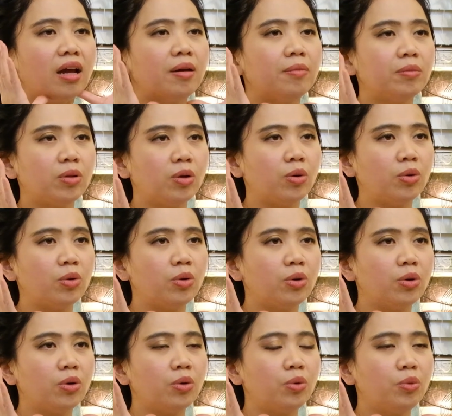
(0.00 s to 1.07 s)
and blow
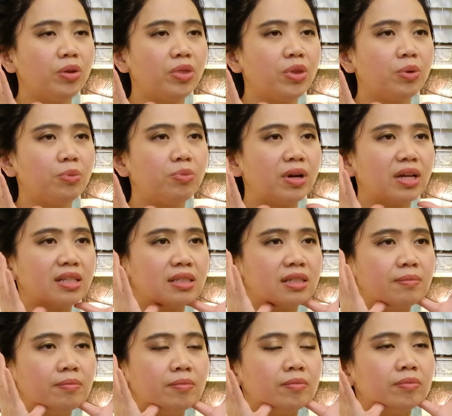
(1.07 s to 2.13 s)
with your
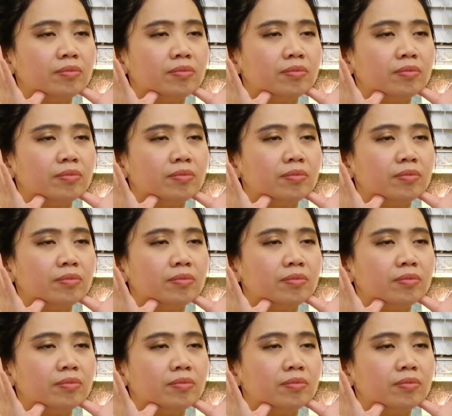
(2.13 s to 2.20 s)
breath.